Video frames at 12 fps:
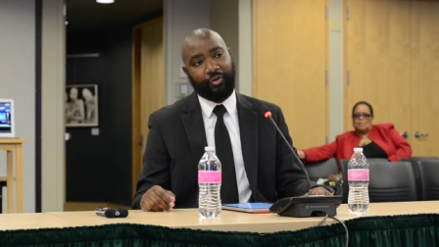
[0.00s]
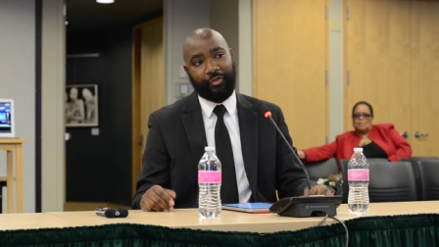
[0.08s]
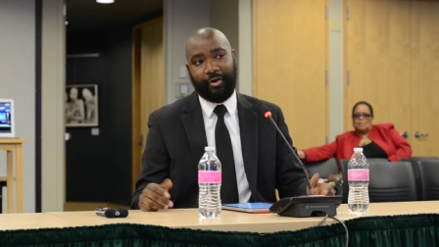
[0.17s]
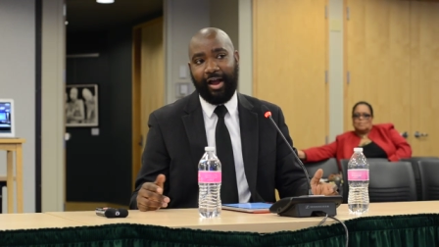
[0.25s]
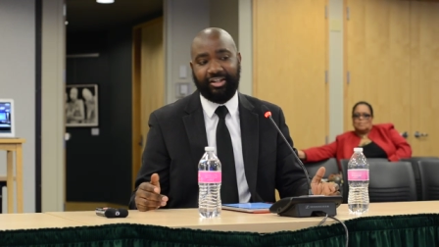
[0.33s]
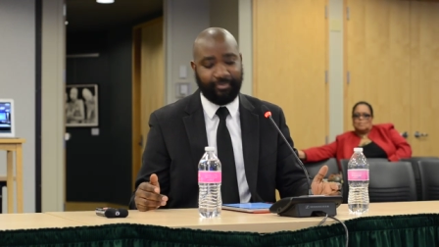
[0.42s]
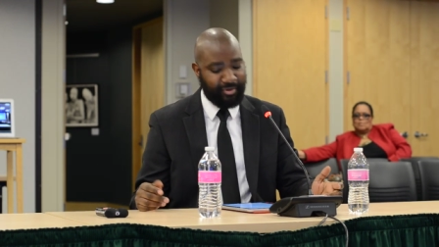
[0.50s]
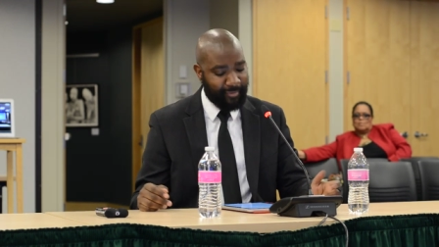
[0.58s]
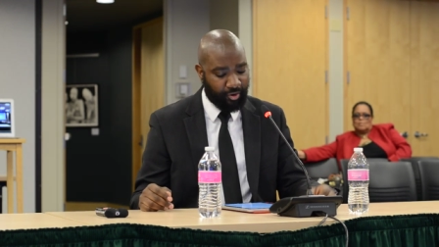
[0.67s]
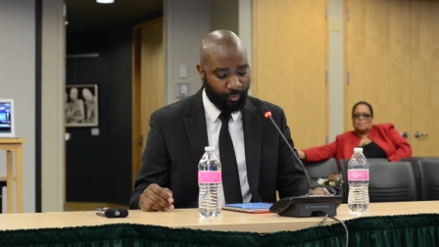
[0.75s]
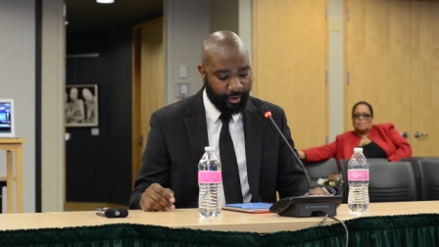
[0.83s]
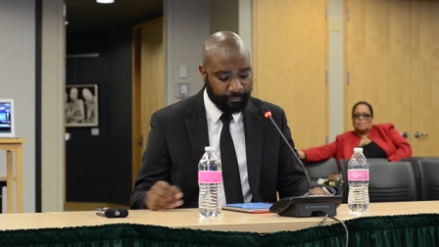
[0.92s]
There has to be a
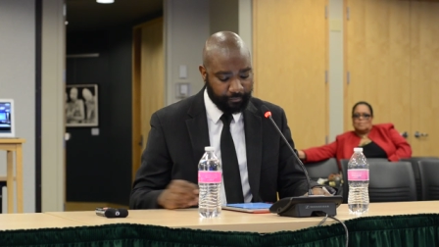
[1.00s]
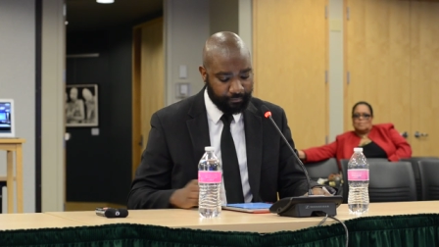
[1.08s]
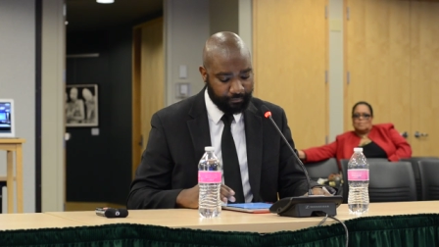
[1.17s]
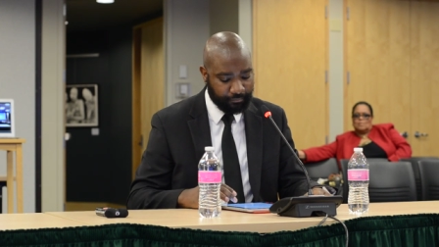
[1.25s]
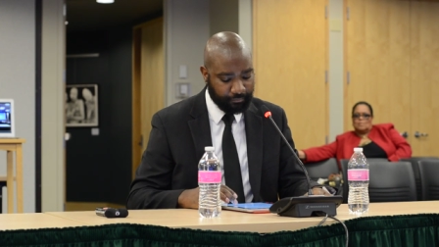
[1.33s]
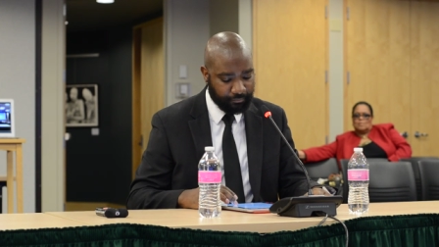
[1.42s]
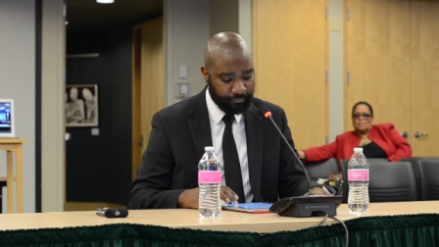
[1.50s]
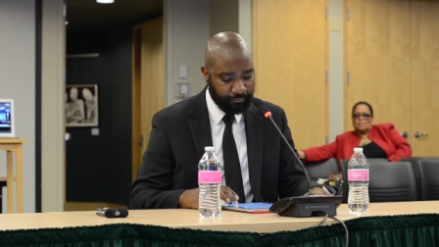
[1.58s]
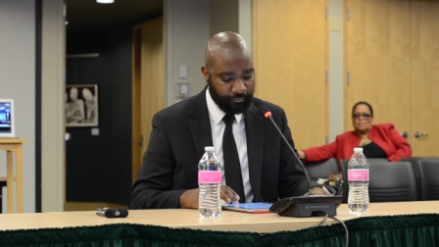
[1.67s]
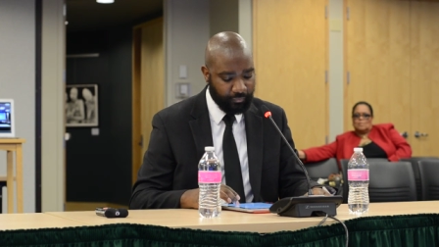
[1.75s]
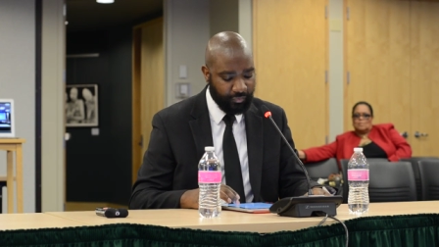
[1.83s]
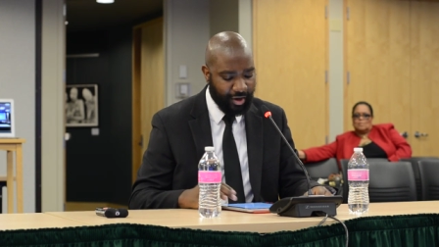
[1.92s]
better way.
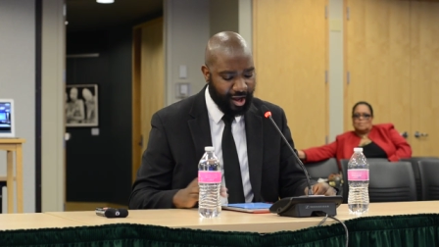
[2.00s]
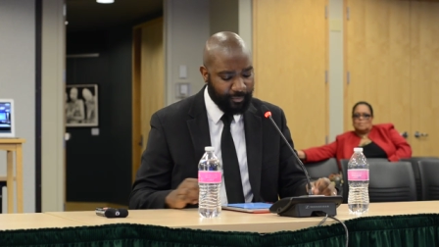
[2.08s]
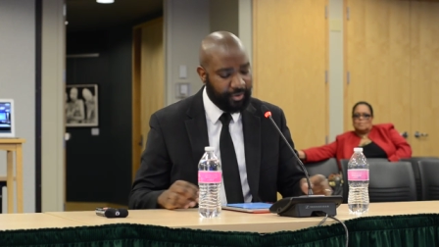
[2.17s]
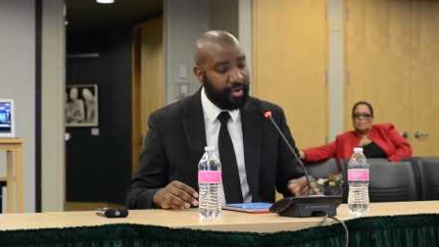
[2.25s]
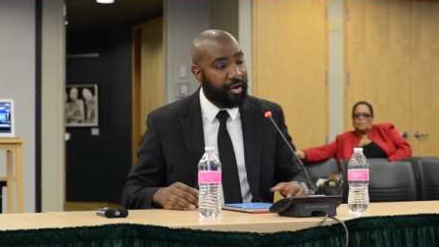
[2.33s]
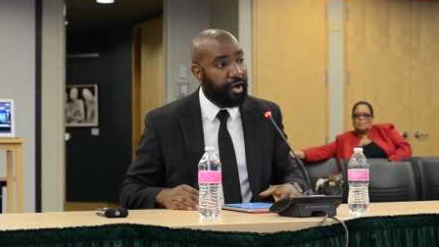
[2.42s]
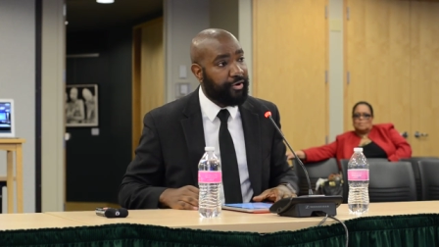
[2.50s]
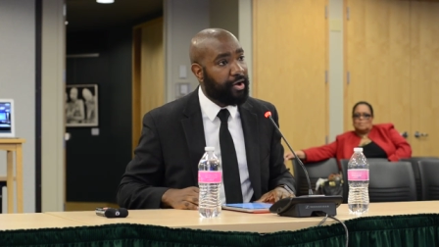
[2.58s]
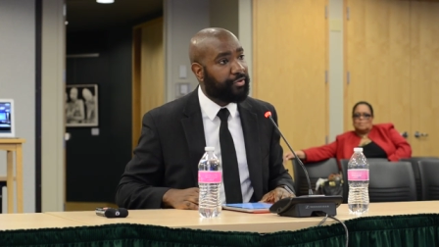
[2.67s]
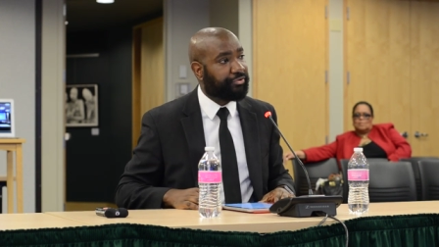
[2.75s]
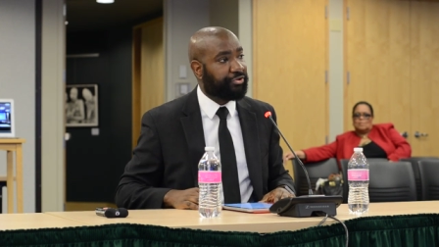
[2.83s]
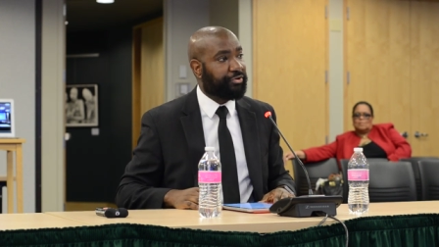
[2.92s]

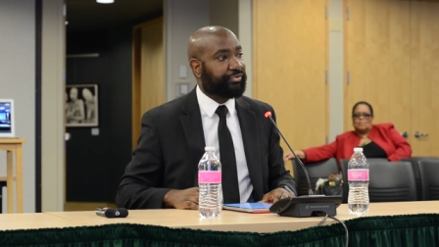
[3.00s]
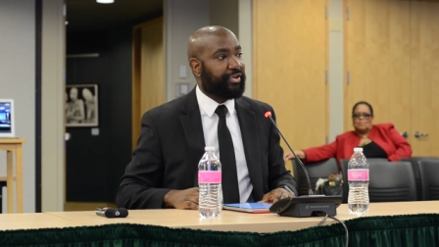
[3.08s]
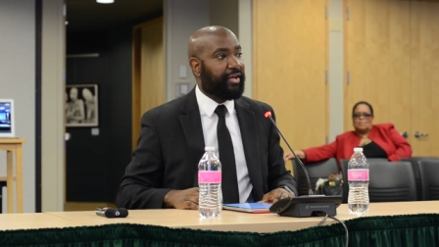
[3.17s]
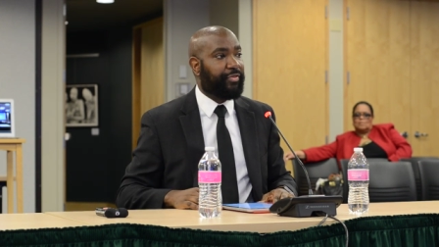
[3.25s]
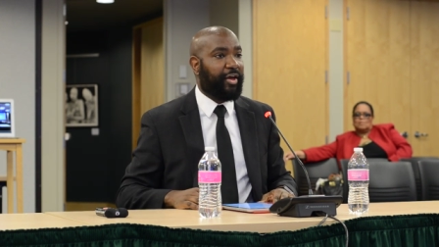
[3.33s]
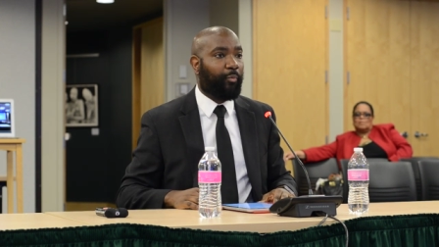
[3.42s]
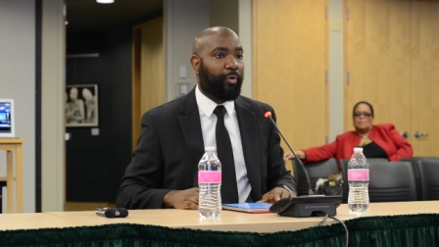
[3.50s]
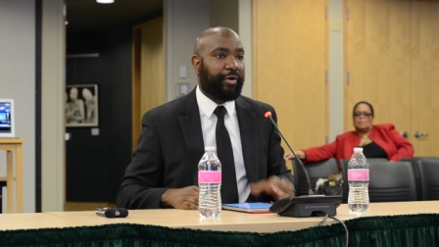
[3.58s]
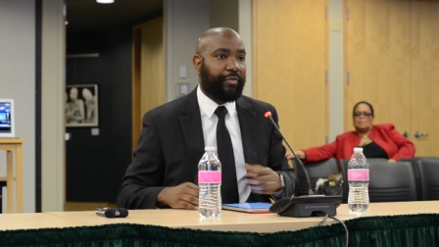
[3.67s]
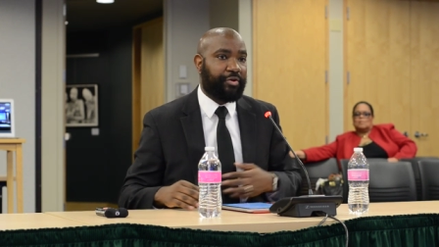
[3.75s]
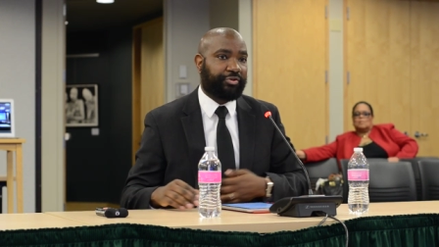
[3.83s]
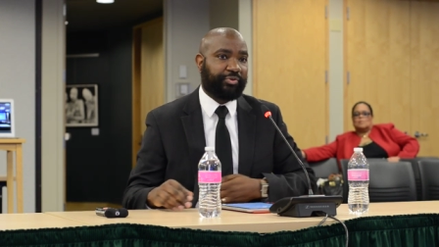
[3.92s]
Another teacher said that one of
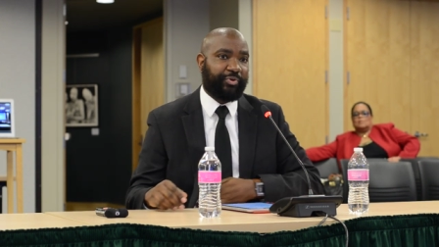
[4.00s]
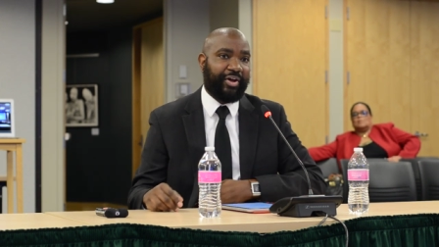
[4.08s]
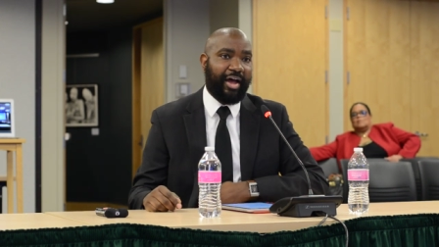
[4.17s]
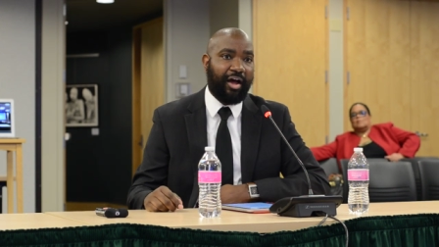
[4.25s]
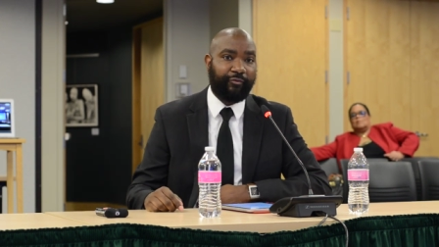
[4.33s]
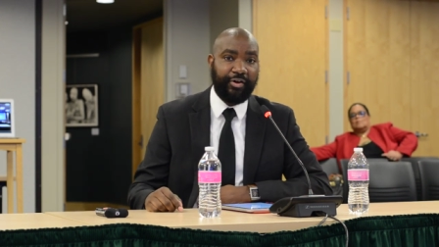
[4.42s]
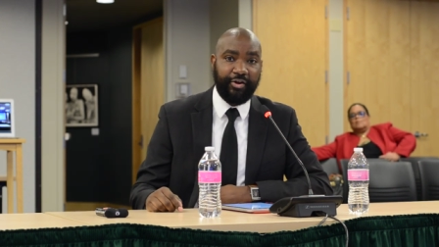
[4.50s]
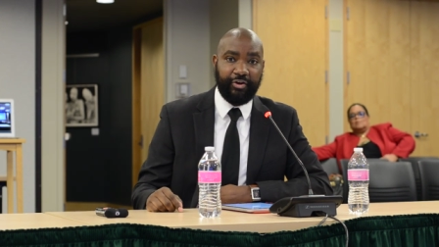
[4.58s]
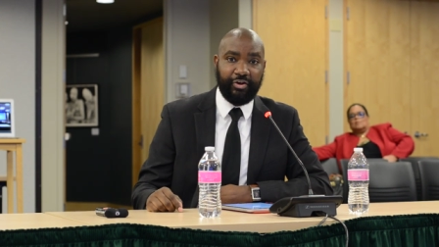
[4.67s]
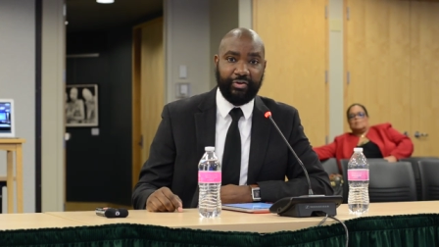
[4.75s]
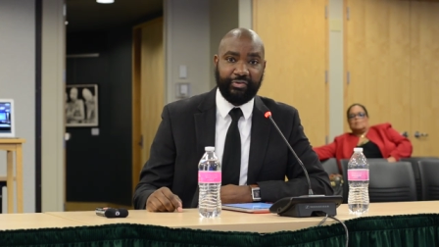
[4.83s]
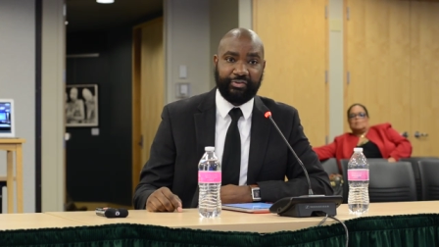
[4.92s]
the issues we have
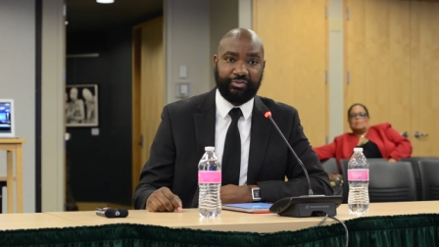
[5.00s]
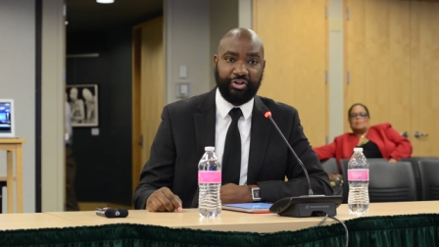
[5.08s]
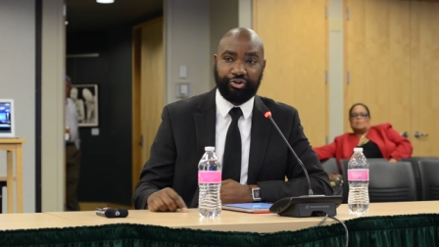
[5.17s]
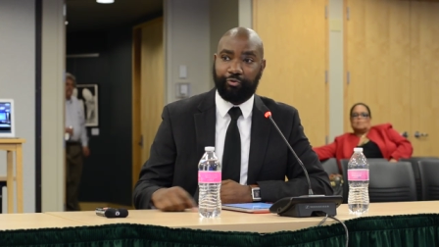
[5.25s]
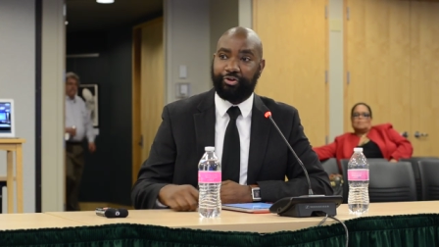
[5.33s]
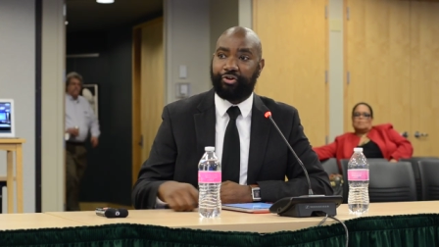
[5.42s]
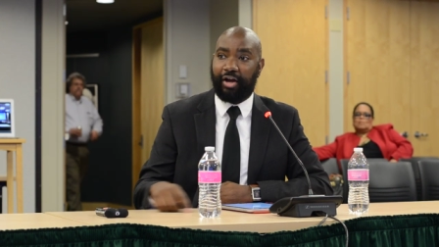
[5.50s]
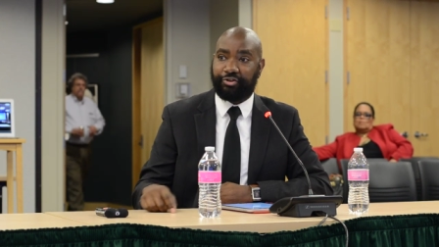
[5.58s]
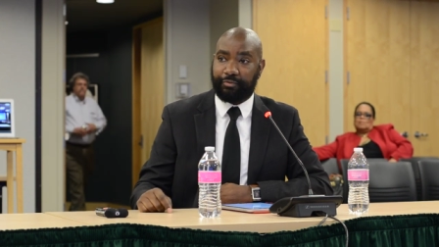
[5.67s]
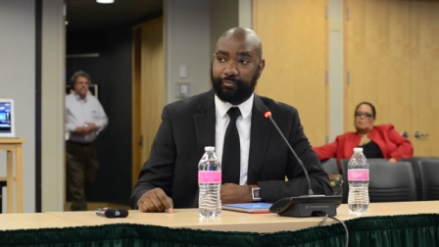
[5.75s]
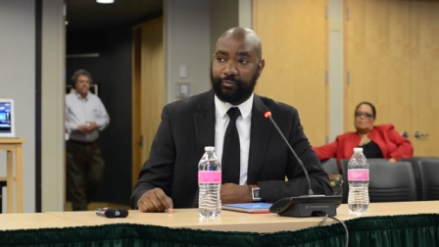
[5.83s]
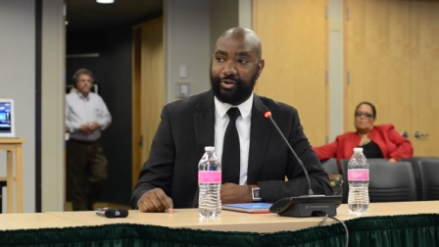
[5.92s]
is teacher
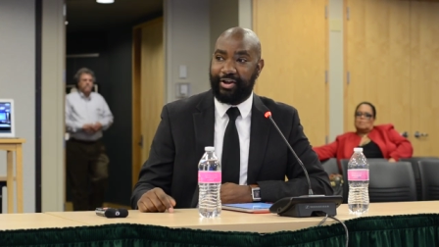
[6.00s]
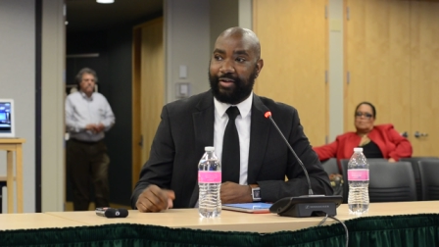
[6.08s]
induction.